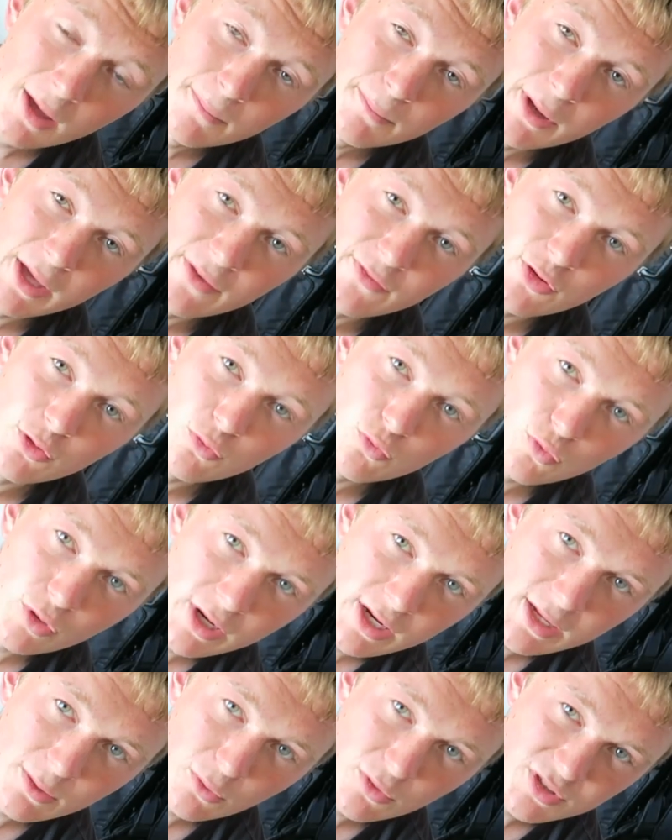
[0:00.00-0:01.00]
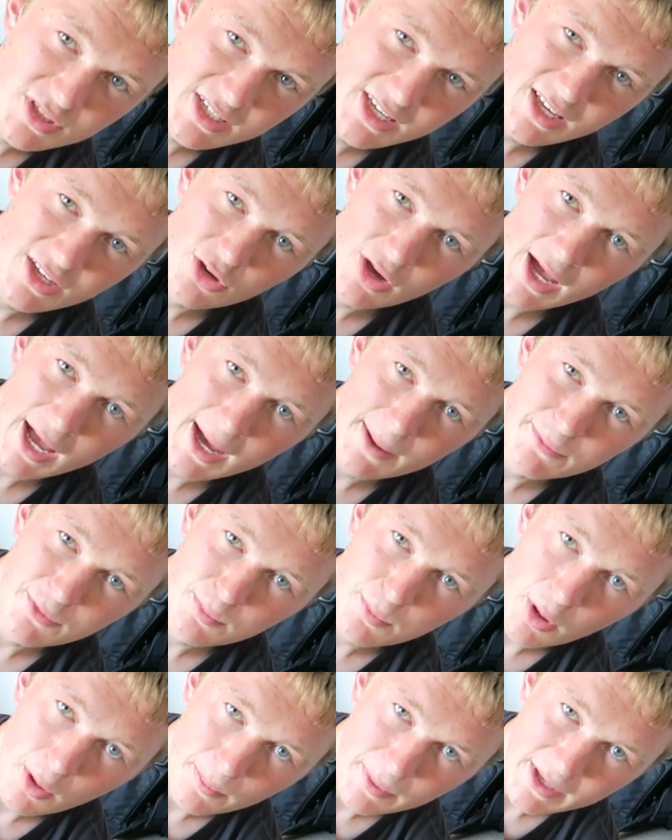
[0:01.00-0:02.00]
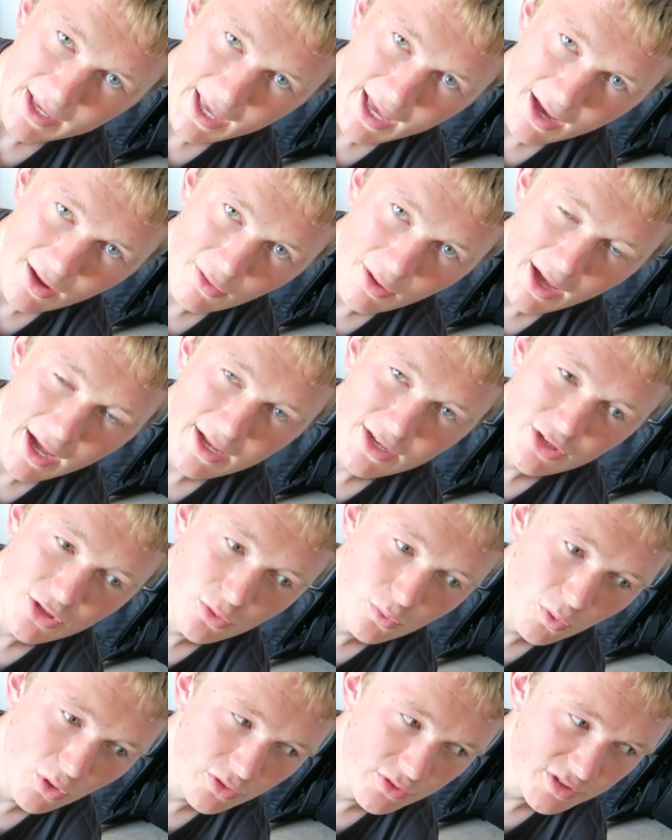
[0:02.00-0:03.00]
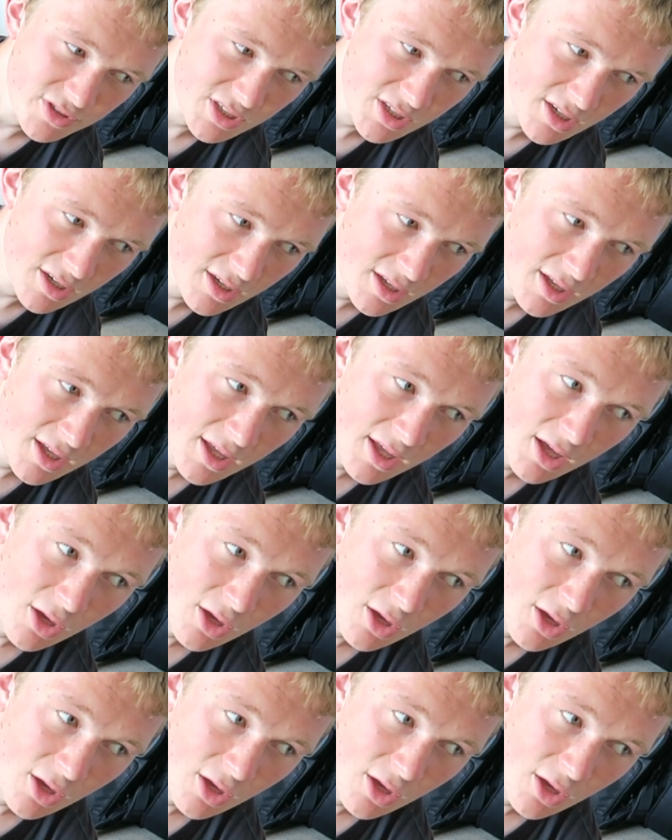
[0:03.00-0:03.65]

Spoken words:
But if you really want to get your abs popping out and you want to